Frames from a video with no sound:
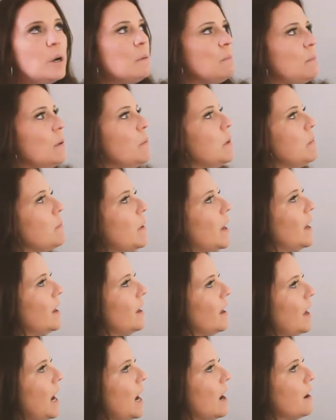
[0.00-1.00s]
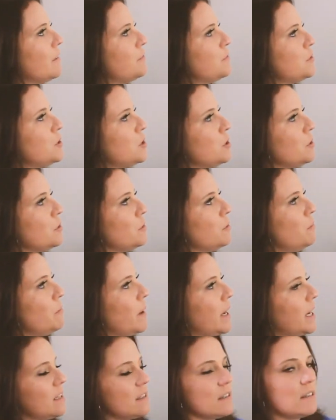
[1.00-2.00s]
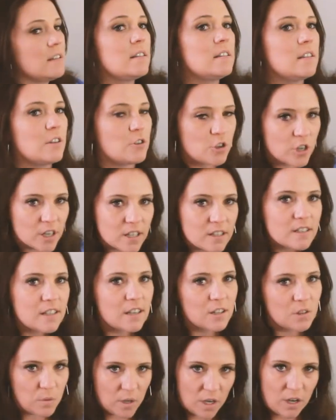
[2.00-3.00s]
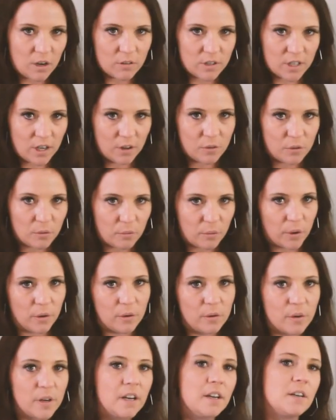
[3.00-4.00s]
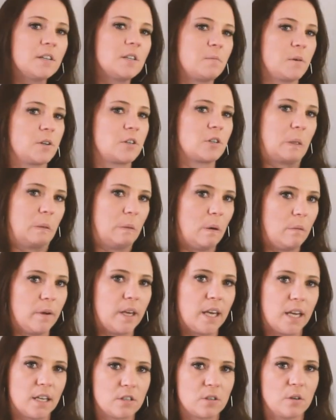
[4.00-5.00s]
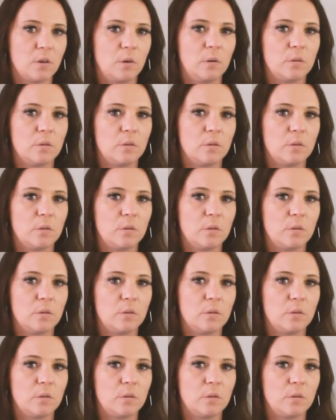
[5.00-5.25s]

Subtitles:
but we may have to make decisions as we go down the road, especially when we get to goal